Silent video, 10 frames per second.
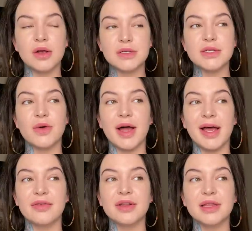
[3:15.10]
Also, I
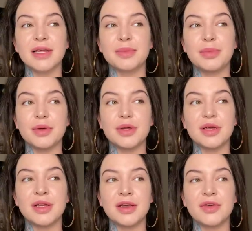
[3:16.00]
have a lip
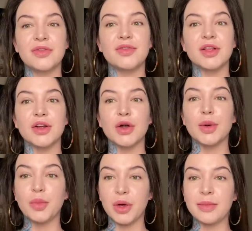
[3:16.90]
filler
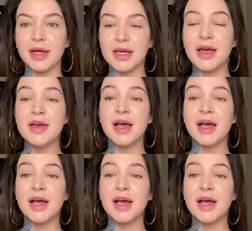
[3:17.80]
appointment.